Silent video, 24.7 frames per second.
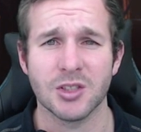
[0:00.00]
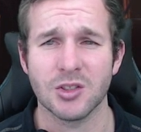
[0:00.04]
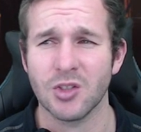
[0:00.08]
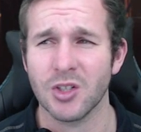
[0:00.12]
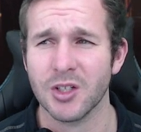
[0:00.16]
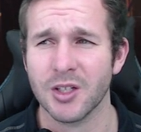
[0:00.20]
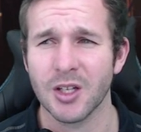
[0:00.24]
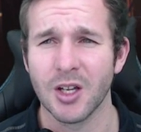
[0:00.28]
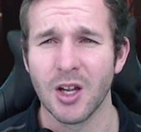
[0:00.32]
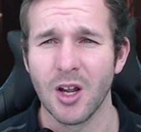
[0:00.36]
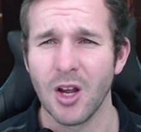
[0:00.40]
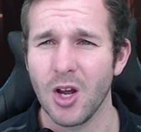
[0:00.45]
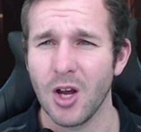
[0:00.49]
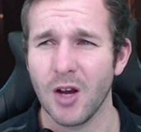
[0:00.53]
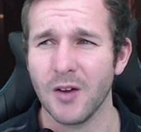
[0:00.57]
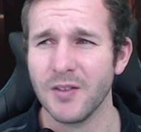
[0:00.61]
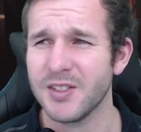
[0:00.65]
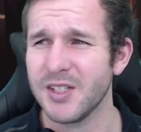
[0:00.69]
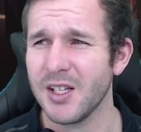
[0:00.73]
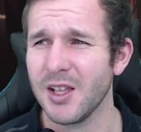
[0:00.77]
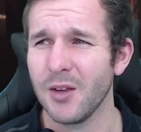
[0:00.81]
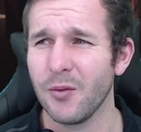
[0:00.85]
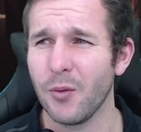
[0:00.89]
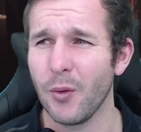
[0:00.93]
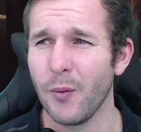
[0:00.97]
Like, I've
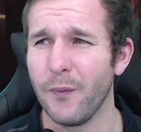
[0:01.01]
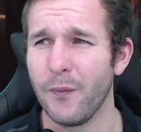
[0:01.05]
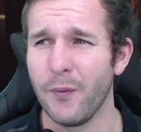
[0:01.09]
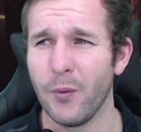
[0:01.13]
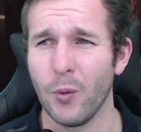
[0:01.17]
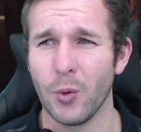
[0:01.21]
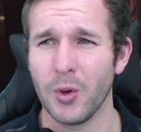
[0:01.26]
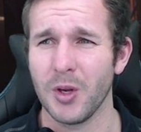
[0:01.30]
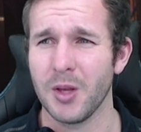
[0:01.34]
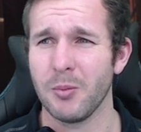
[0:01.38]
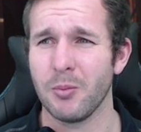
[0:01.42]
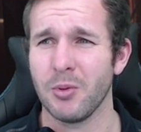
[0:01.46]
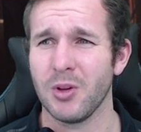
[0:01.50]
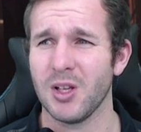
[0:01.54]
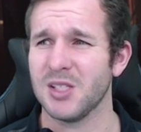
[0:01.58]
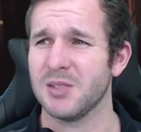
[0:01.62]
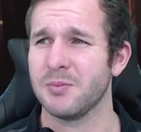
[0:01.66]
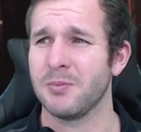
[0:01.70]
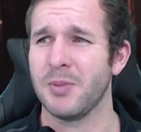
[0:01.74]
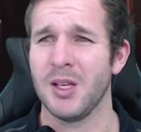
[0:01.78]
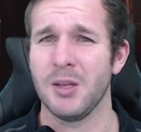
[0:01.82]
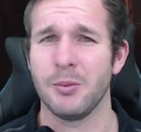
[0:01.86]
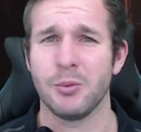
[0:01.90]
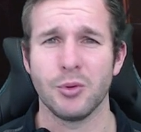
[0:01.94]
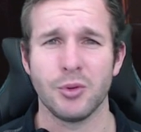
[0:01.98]
seen level 40 plus
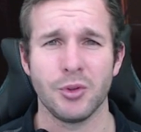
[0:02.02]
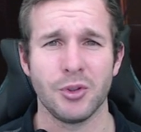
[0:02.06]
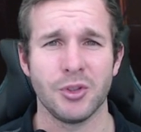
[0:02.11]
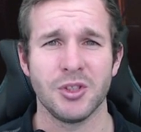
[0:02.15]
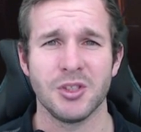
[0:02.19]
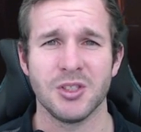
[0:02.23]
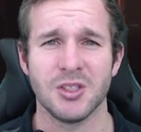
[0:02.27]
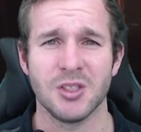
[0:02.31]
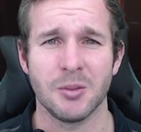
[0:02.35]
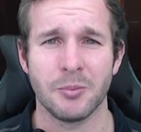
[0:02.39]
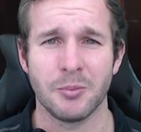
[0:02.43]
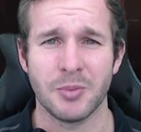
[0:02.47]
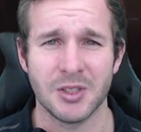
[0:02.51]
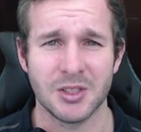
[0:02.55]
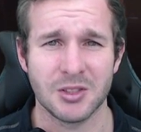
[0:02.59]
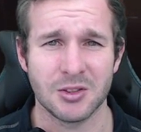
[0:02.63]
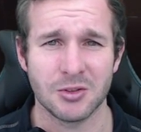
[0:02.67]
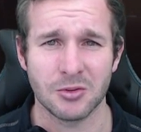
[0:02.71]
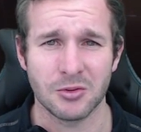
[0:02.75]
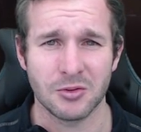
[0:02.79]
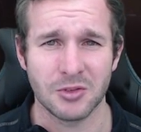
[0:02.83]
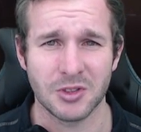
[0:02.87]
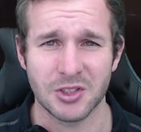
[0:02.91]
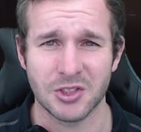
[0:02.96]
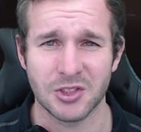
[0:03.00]
people using the pistol
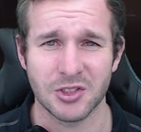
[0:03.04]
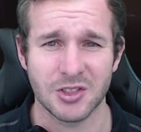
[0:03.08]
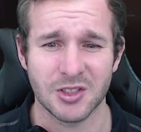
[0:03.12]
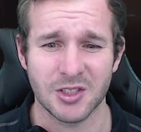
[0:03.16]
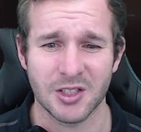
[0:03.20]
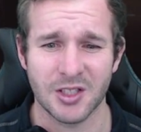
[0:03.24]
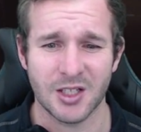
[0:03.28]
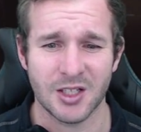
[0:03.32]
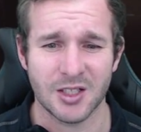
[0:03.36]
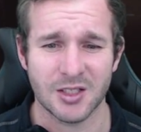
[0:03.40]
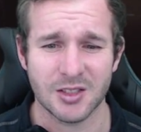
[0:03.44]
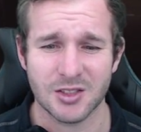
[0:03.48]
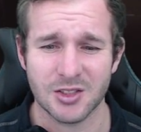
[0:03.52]
glitches and that.